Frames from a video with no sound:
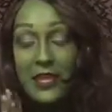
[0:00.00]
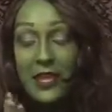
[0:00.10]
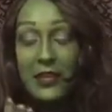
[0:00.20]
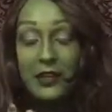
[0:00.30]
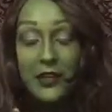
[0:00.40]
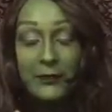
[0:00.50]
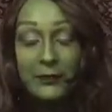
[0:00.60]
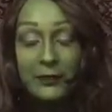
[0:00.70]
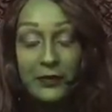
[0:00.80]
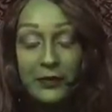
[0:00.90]

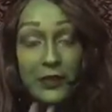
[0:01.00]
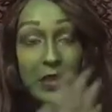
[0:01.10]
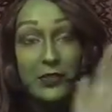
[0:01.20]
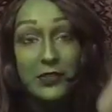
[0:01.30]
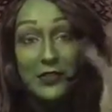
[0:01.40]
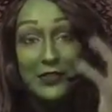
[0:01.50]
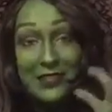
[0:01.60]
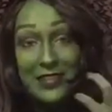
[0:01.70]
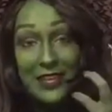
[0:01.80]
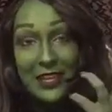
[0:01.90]
and nails on
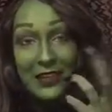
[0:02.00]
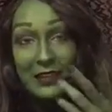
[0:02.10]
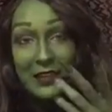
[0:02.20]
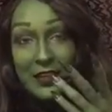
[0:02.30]
this hand